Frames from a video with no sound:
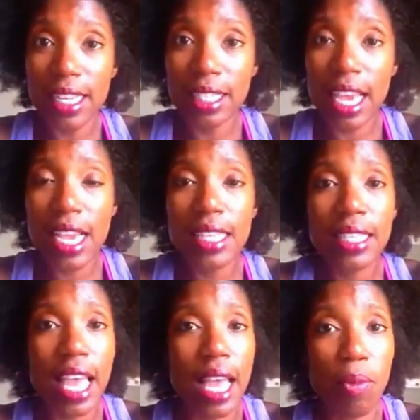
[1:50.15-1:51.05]
this
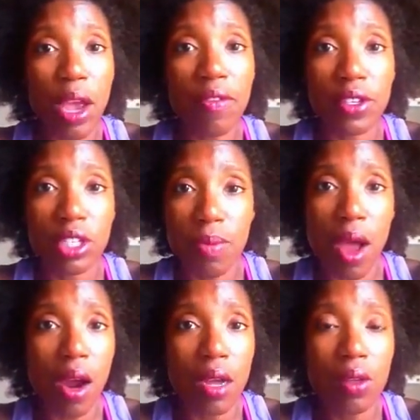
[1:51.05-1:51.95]
case, and breakfast
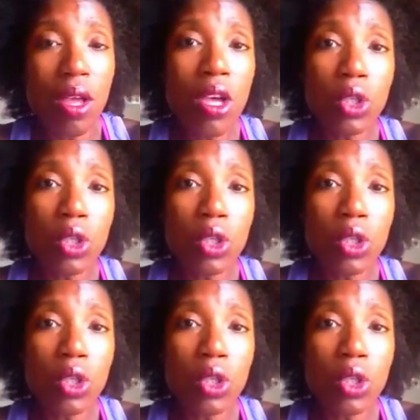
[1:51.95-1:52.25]
tomorrow.